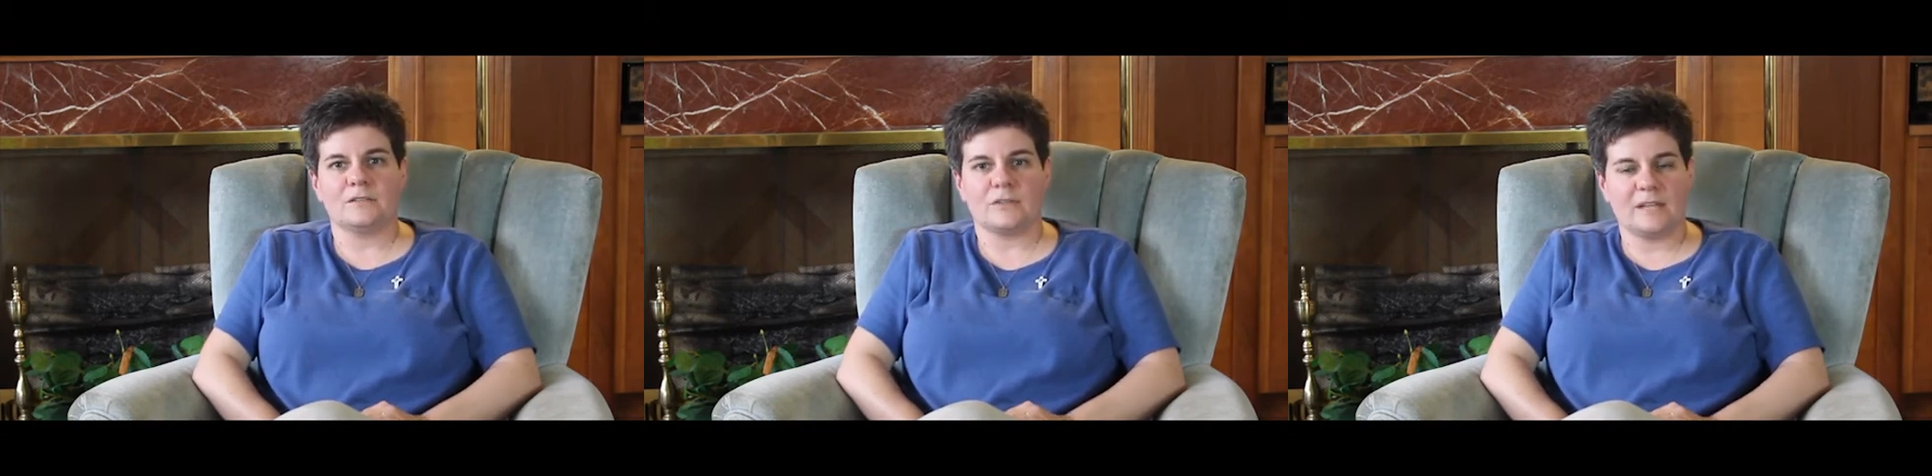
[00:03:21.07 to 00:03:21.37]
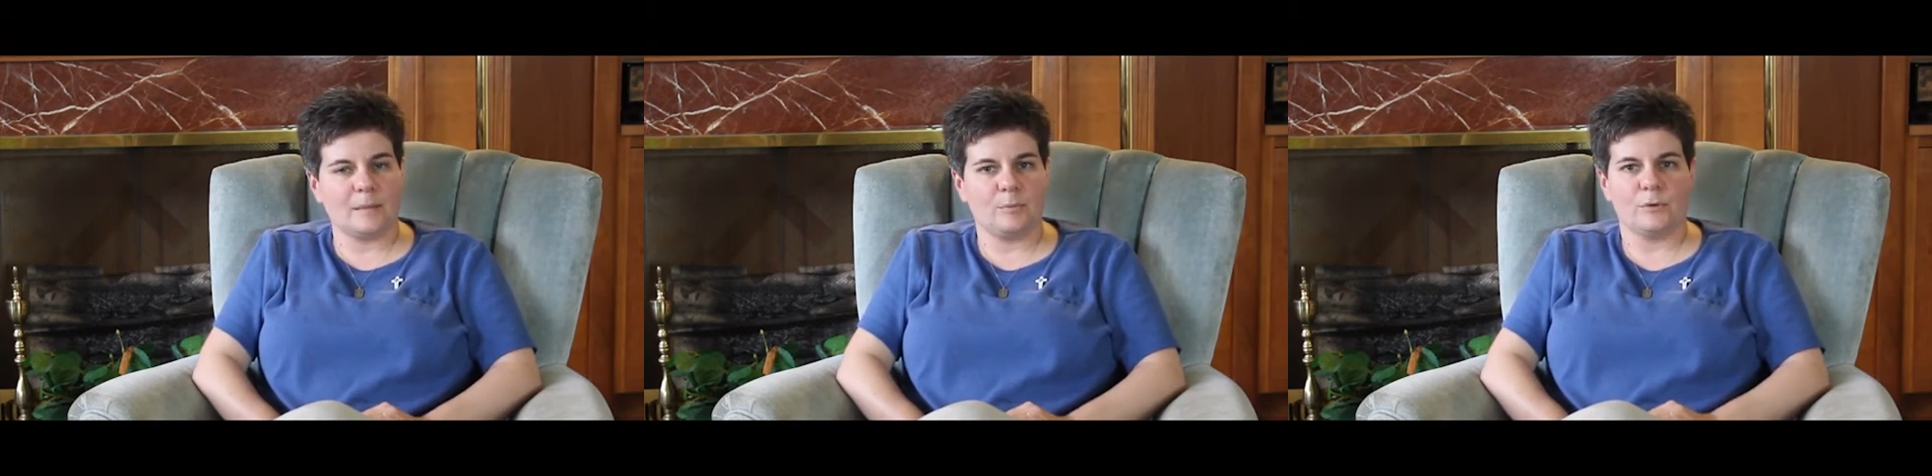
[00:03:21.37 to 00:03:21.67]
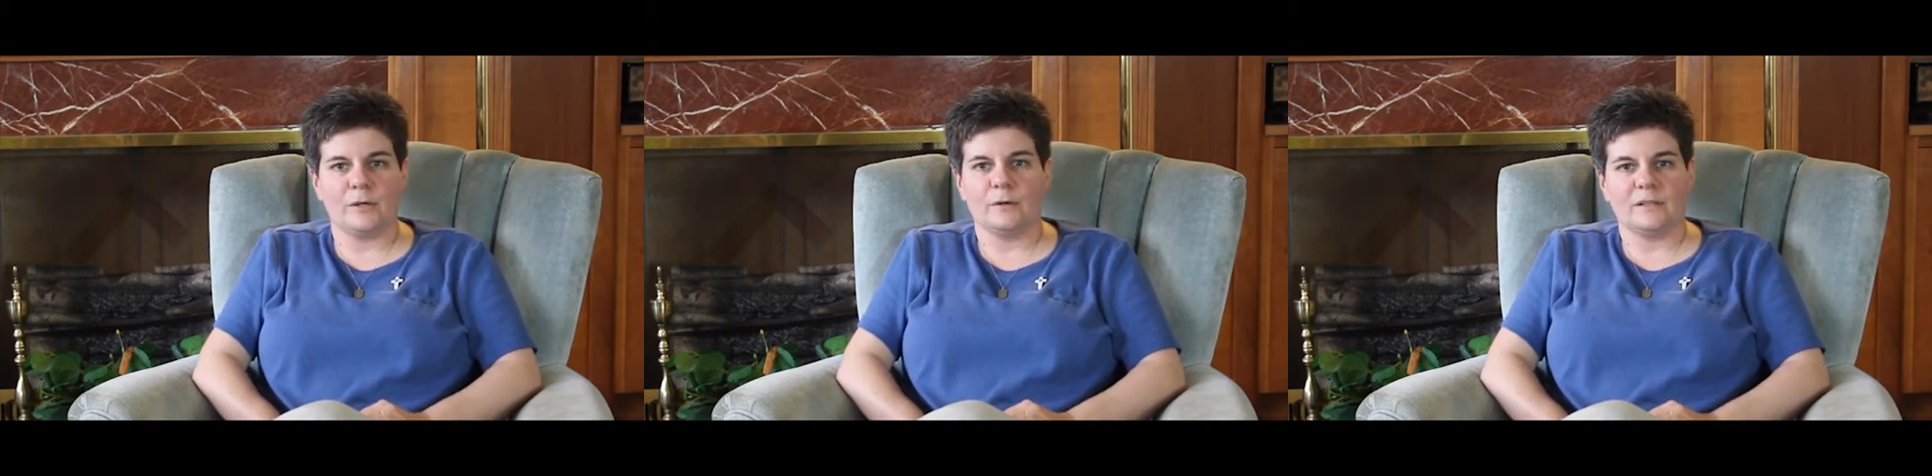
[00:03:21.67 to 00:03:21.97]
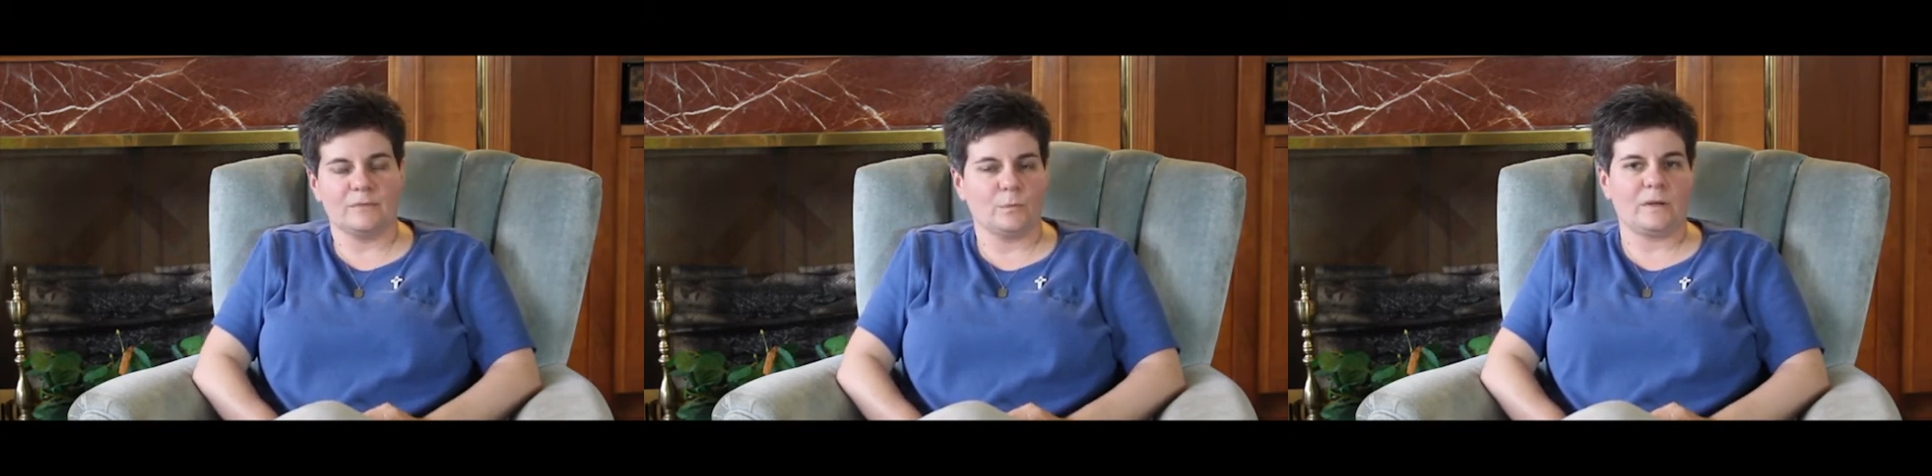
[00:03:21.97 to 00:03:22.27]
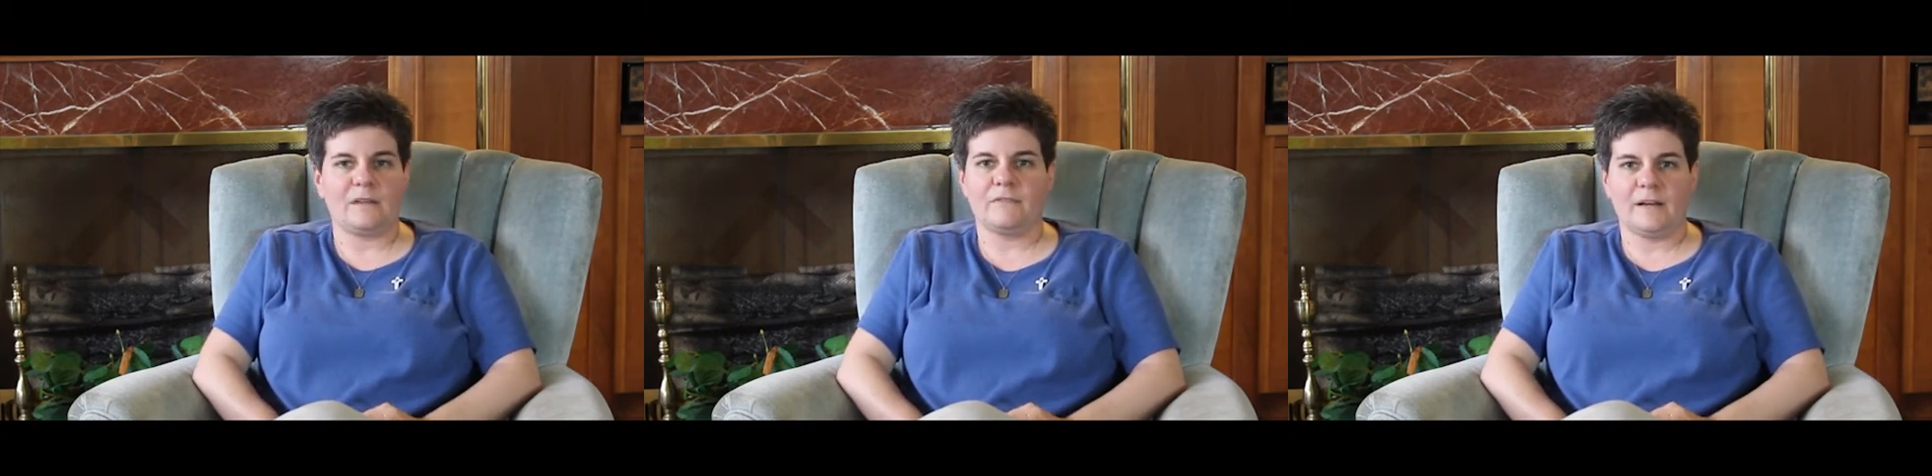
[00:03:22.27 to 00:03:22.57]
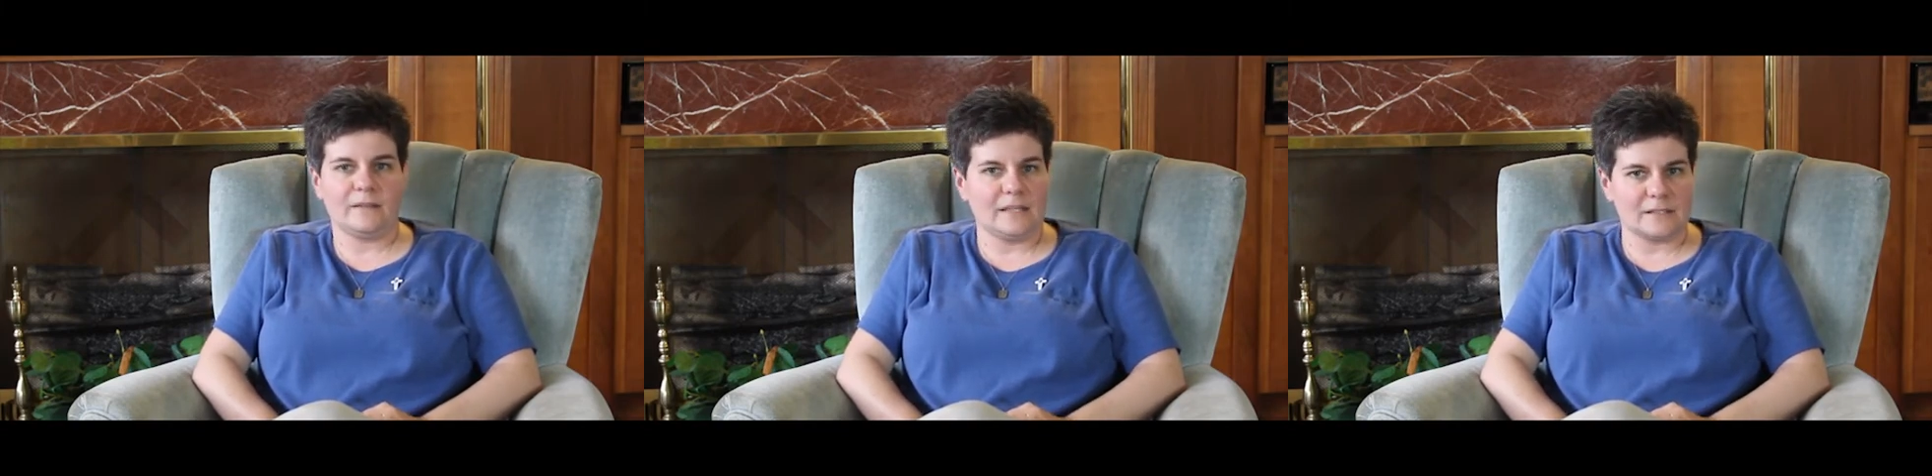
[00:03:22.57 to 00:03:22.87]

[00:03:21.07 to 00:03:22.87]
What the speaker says: to that prayer, even when I find